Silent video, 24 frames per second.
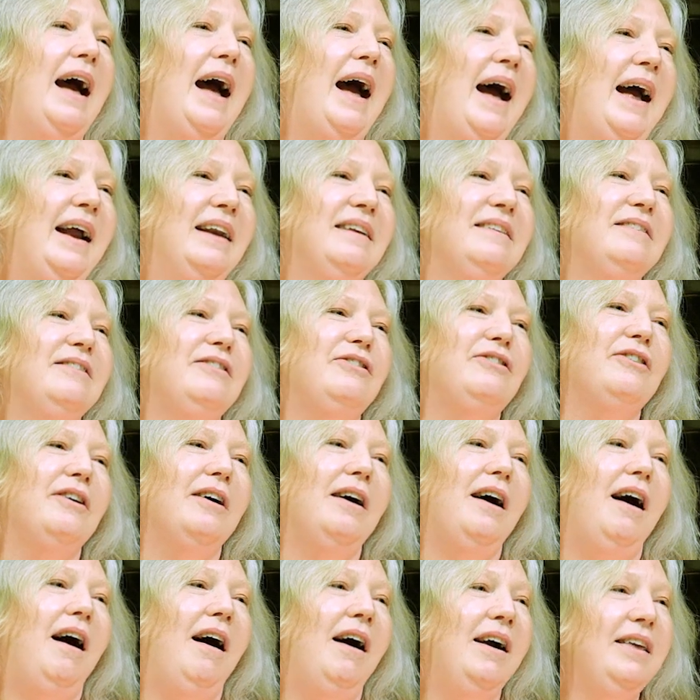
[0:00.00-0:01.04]
And
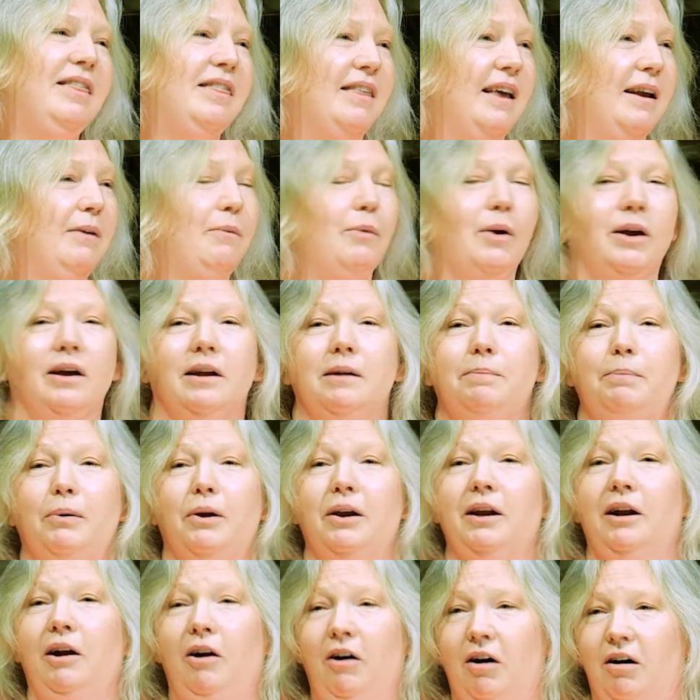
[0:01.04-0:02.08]
I think we're going to
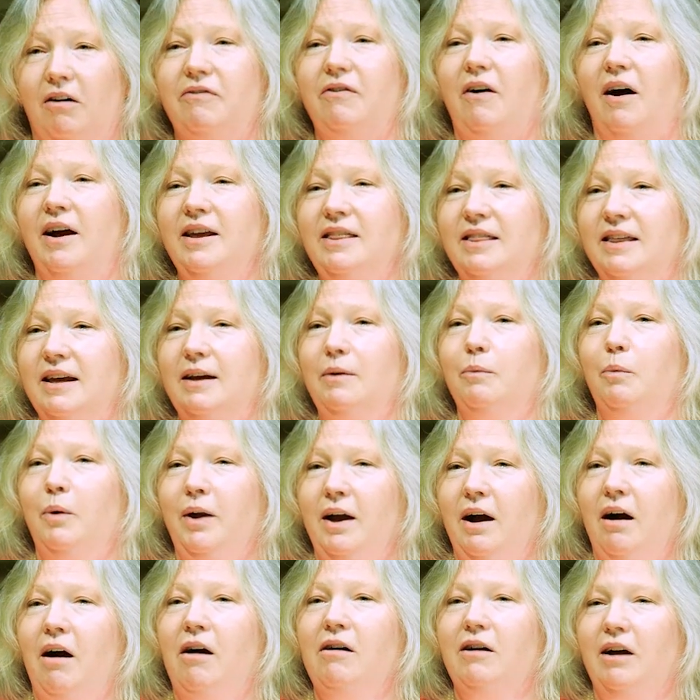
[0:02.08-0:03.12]
pull it off. I think
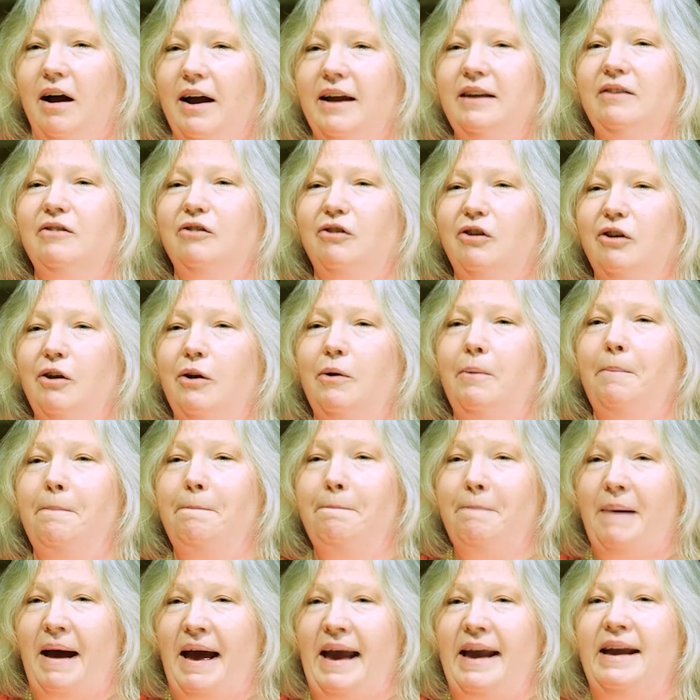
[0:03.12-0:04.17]
we are going to
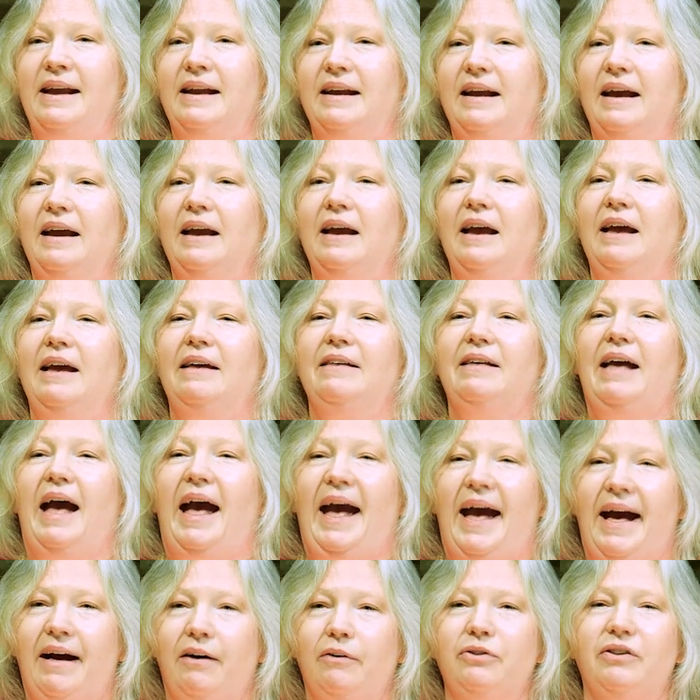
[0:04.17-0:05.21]
make
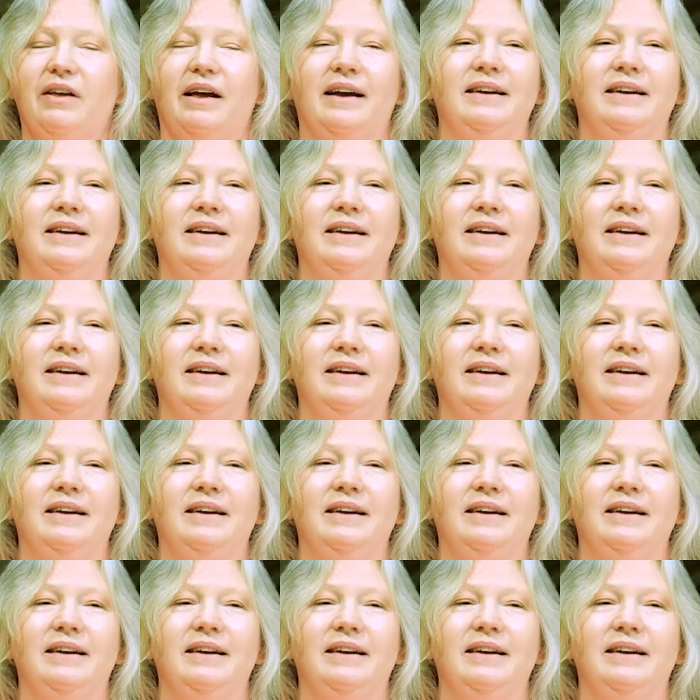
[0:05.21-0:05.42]
health